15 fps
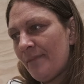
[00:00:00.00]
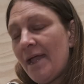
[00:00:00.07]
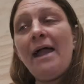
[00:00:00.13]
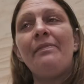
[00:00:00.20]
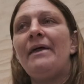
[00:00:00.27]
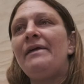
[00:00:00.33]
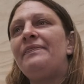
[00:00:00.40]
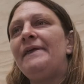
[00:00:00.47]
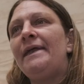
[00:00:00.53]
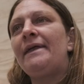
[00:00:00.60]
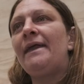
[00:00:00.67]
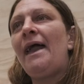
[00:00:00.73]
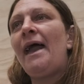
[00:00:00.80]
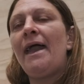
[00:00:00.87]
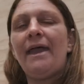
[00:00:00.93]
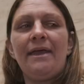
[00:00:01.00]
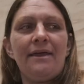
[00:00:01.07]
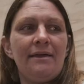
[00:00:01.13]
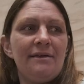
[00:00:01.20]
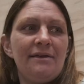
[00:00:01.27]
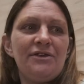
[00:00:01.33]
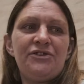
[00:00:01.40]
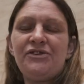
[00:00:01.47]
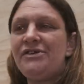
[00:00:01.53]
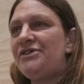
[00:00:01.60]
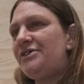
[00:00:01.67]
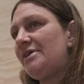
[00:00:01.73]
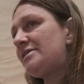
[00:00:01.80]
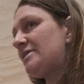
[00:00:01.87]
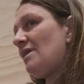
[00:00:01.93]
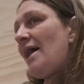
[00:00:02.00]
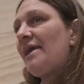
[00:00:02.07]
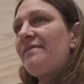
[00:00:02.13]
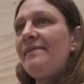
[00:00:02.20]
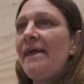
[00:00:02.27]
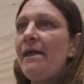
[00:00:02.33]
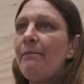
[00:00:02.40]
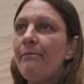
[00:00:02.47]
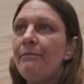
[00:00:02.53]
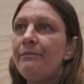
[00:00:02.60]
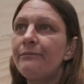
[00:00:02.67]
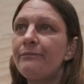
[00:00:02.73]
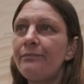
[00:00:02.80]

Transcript: And they think, hey, she's just like them.